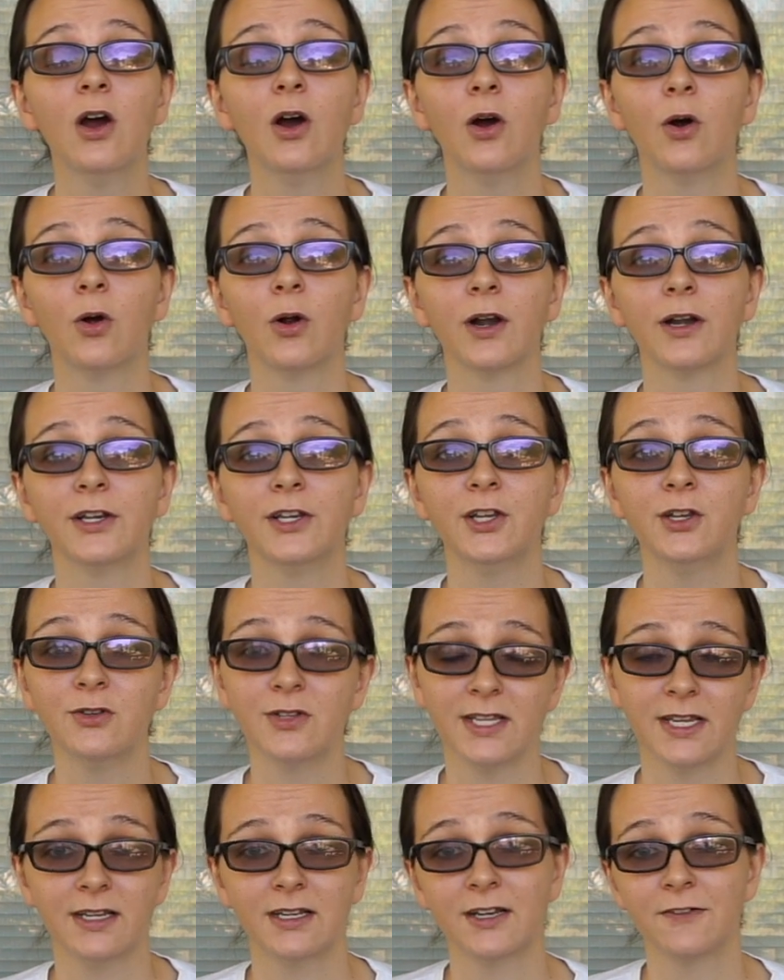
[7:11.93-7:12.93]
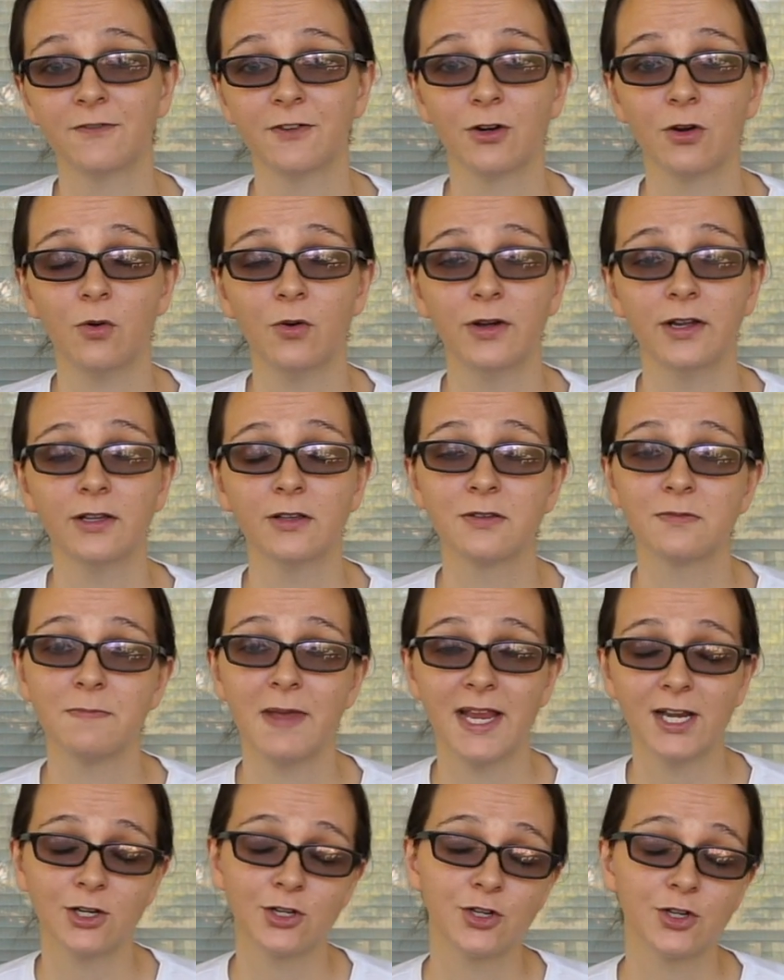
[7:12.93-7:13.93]
or using different oils,
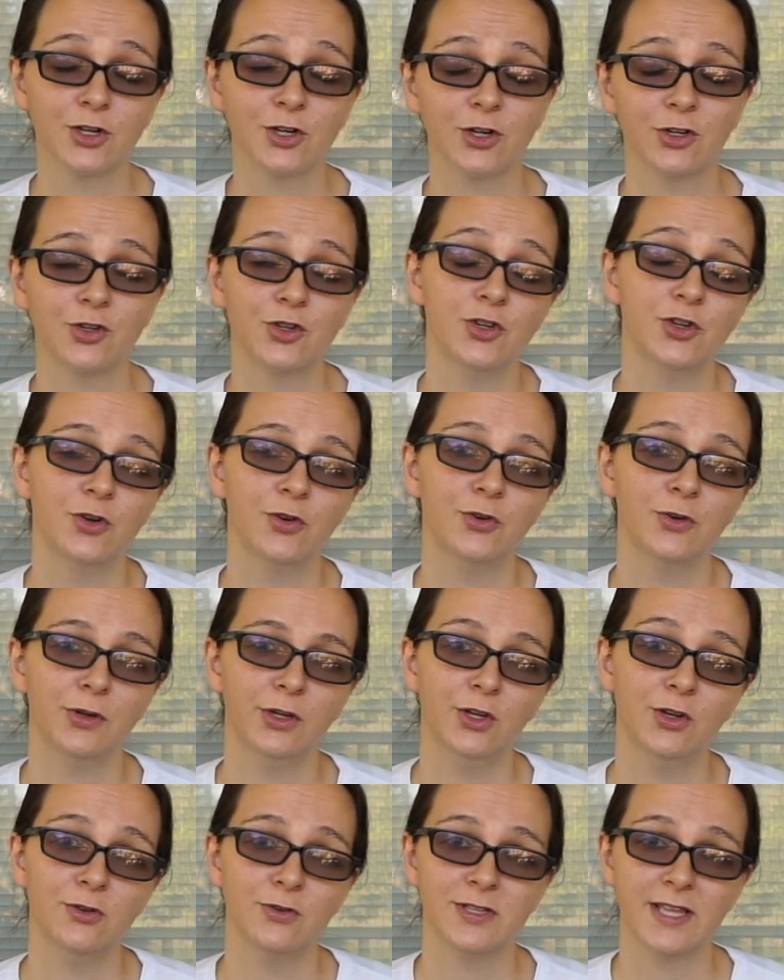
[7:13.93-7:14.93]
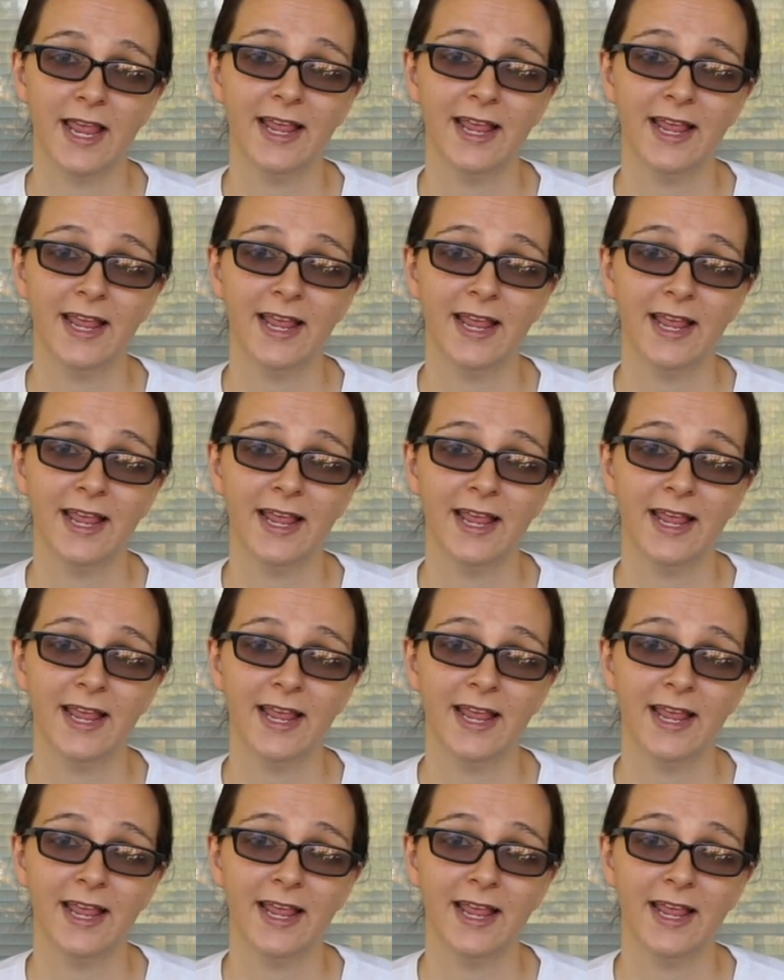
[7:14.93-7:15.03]
make sure to use